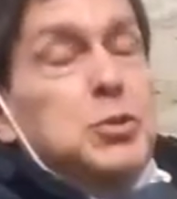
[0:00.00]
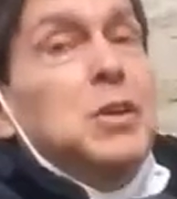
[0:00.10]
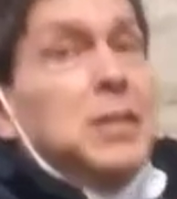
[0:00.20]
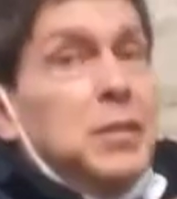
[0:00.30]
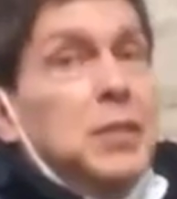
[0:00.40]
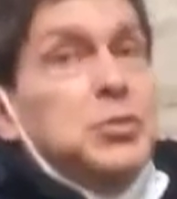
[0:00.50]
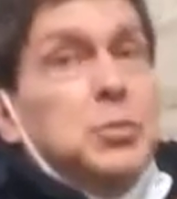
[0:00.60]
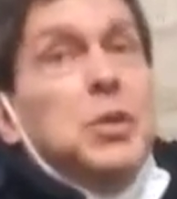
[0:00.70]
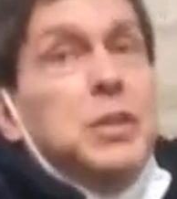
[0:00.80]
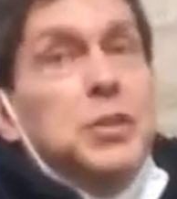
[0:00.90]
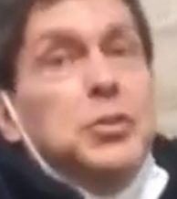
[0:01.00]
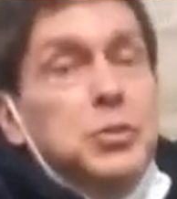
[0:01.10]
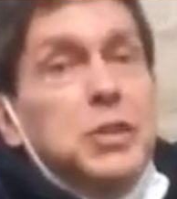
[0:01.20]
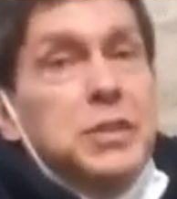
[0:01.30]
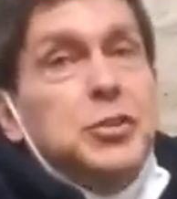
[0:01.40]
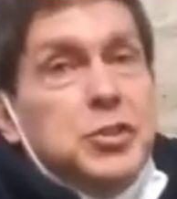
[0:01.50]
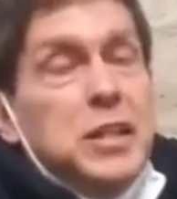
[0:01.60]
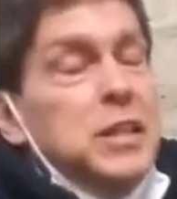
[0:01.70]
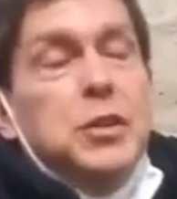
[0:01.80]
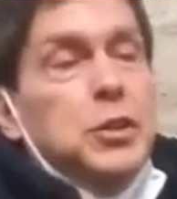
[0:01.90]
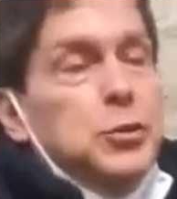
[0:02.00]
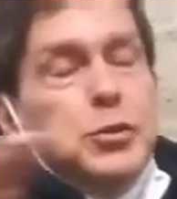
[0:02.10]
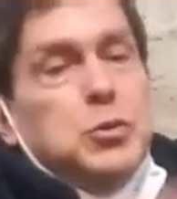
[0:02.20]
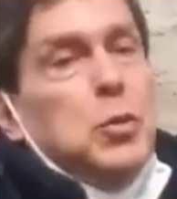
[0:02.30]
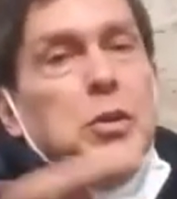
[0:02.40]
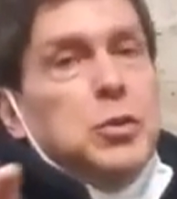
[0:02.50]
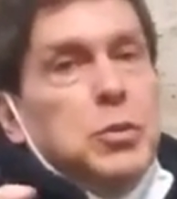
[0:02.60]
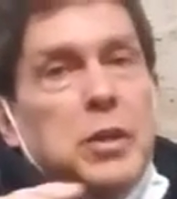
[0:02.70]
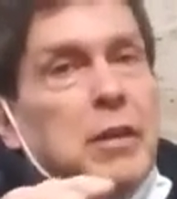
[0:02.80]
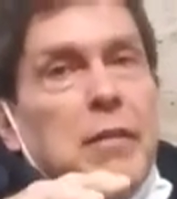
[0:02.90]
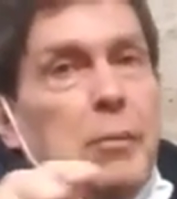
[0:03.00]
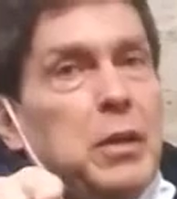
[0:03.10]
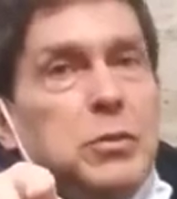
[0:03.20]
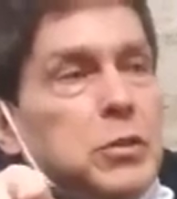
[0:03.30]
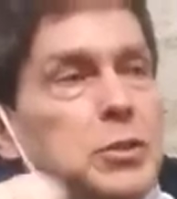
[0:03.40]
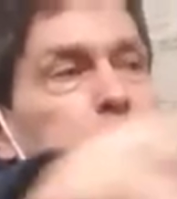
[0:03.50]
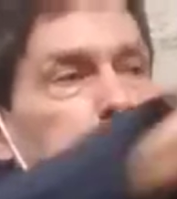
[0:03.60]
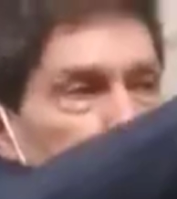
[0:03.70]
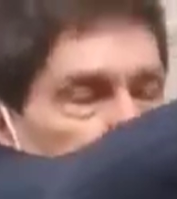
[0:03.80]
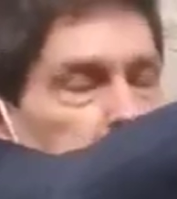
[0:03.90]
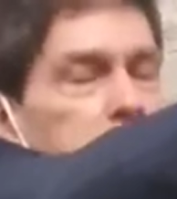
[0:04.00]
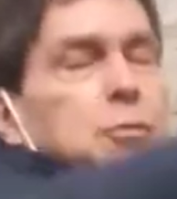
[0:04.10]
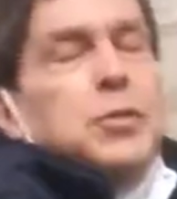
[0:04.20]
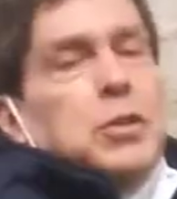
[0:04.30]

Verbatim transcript: You got to have someone in here you need to see. You're just walking around. I'm not going to let you do it. Leave.